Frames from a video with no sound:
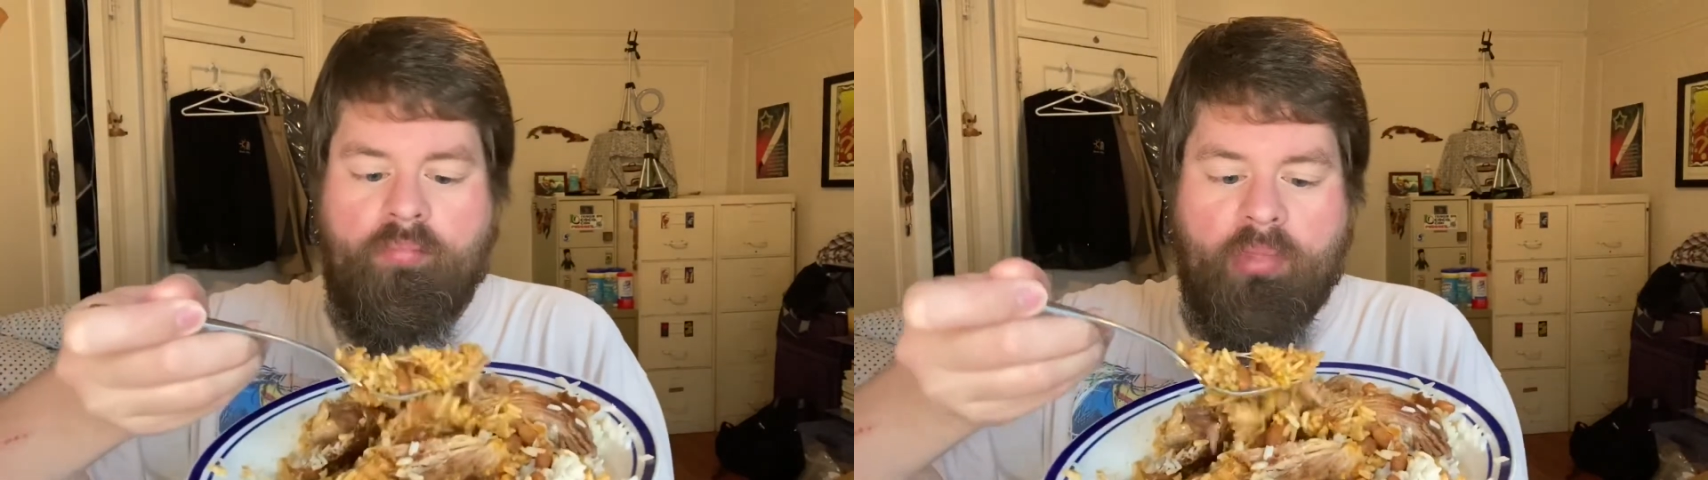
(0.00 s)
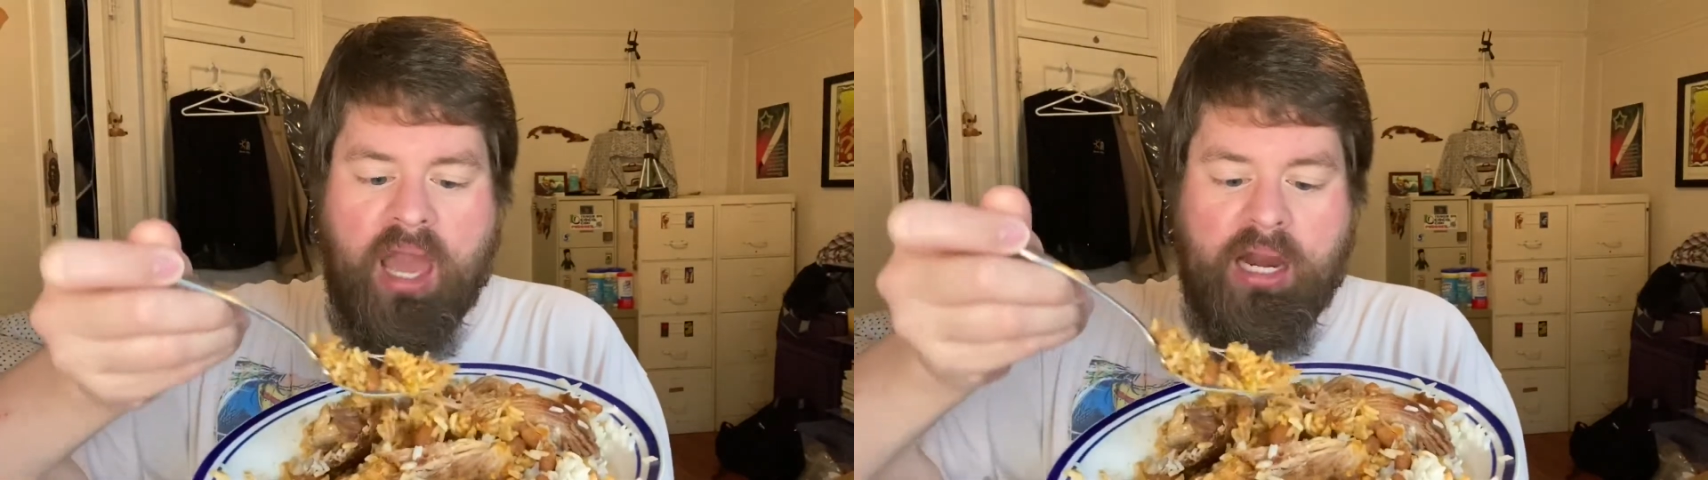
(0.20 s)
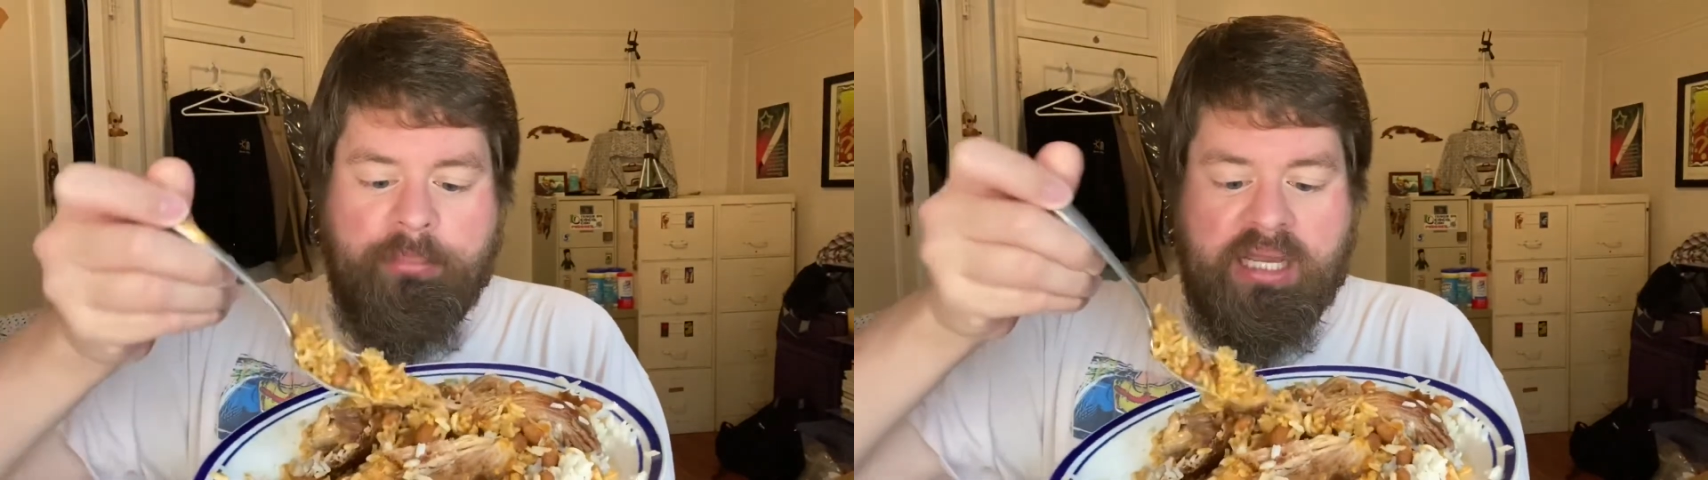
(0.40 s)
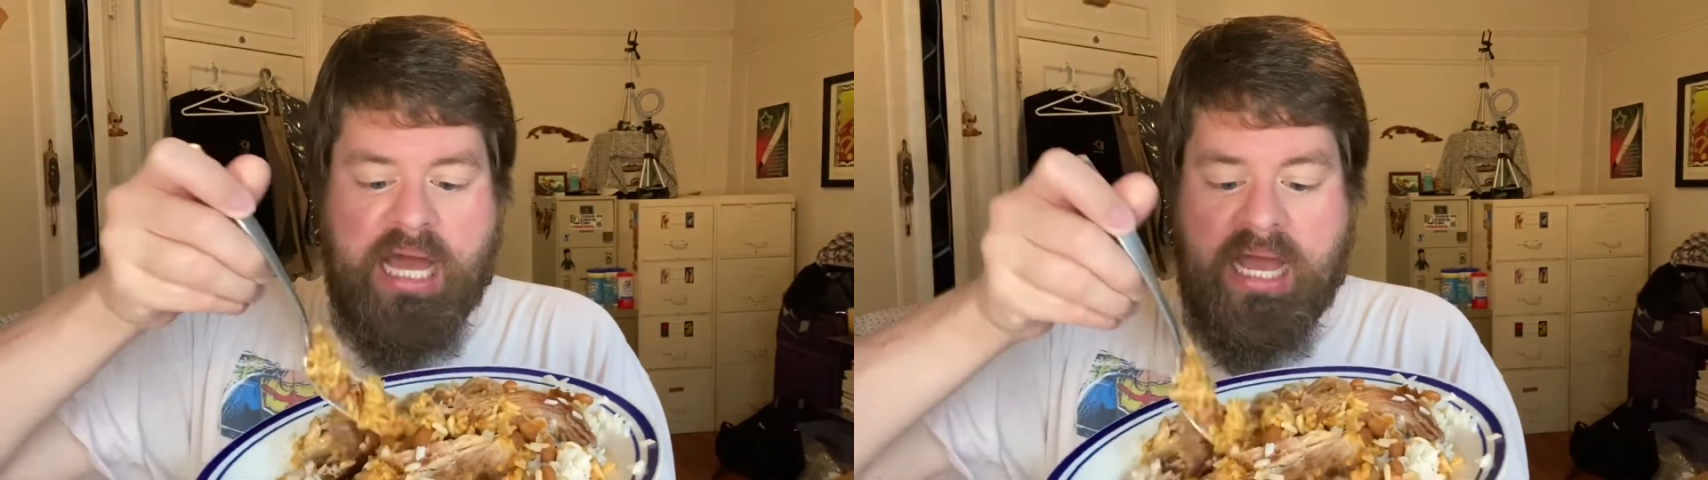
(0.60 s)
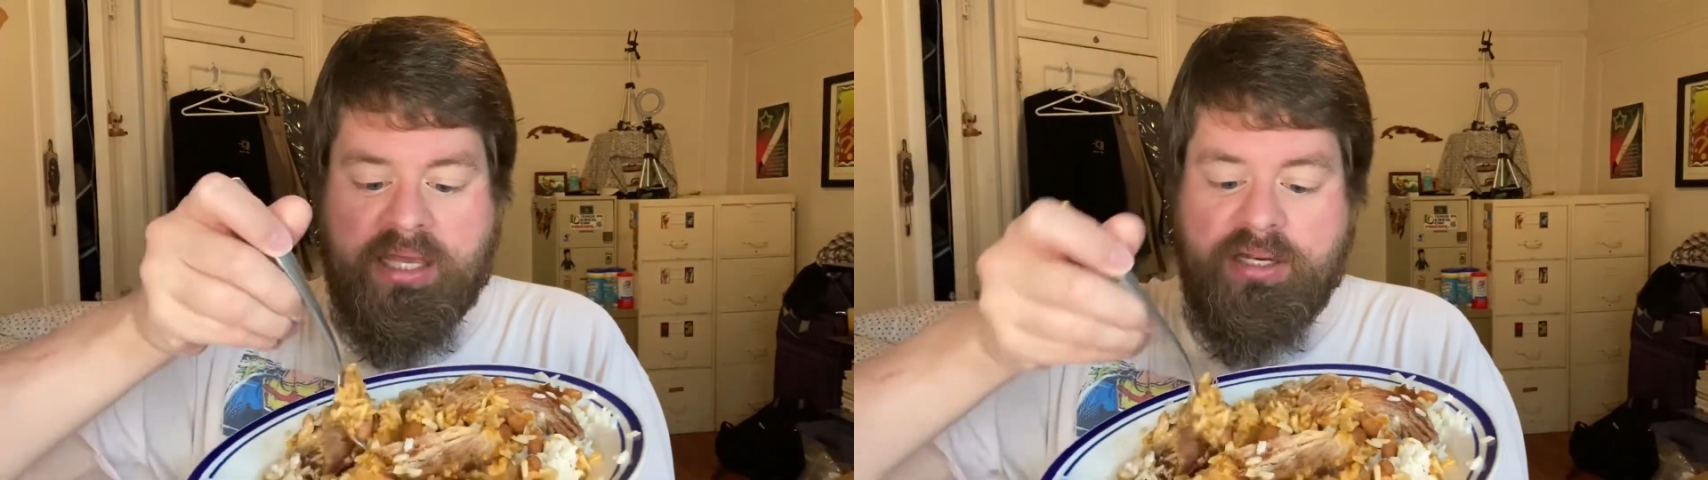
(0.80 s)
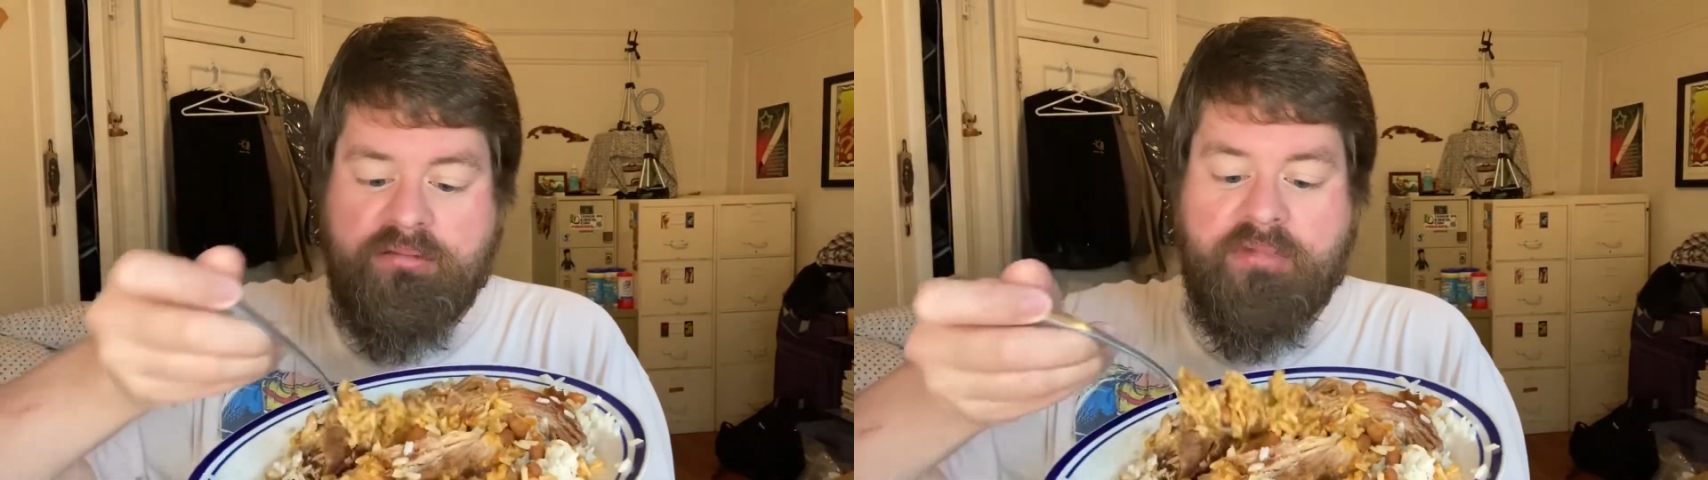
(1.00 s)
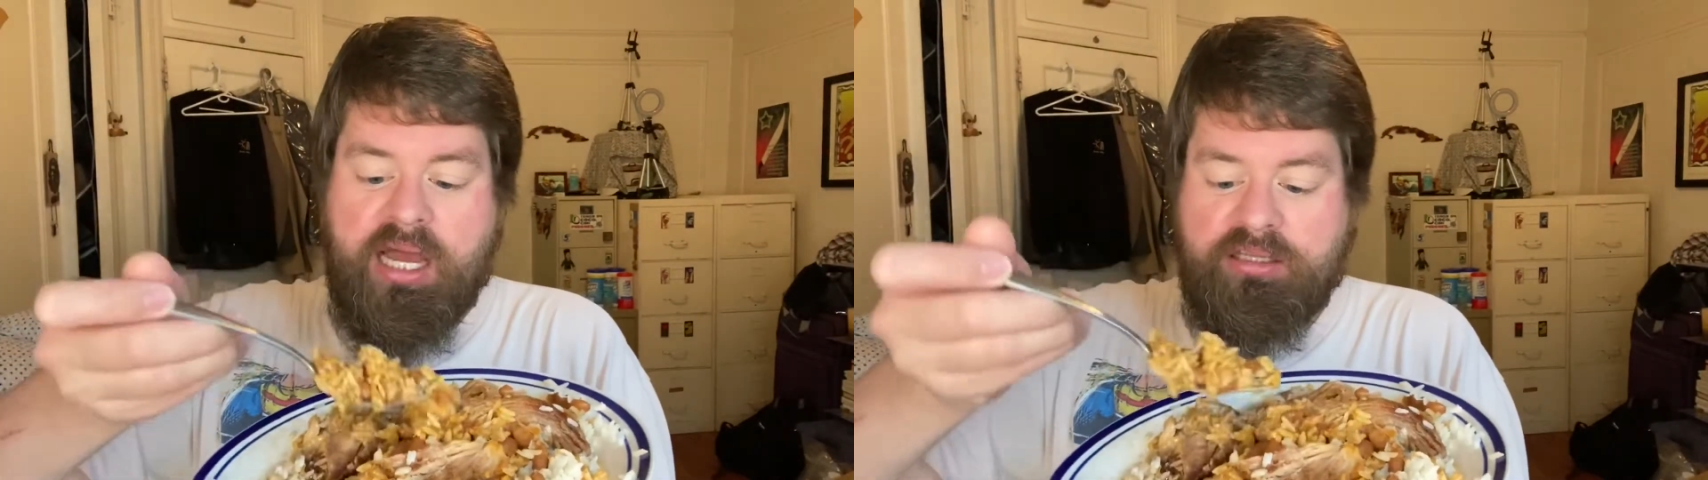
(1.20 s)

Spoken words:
And I mean, I can kind